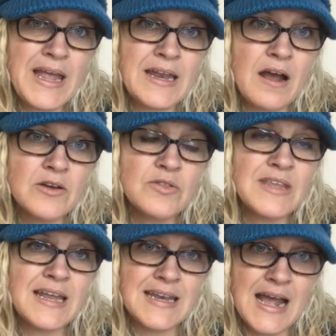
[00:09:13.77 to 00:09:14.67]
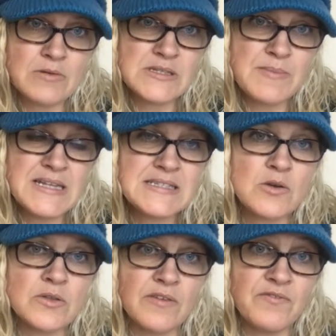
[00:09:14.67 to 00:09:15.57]
and under the announcements
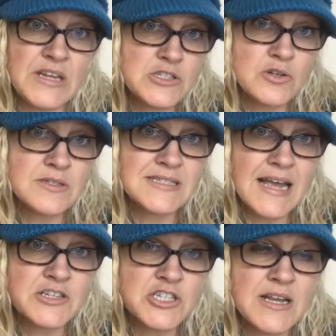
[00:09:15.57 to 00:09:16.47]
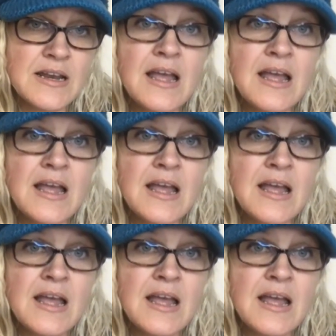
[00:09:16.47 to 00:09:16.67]
or the featured section,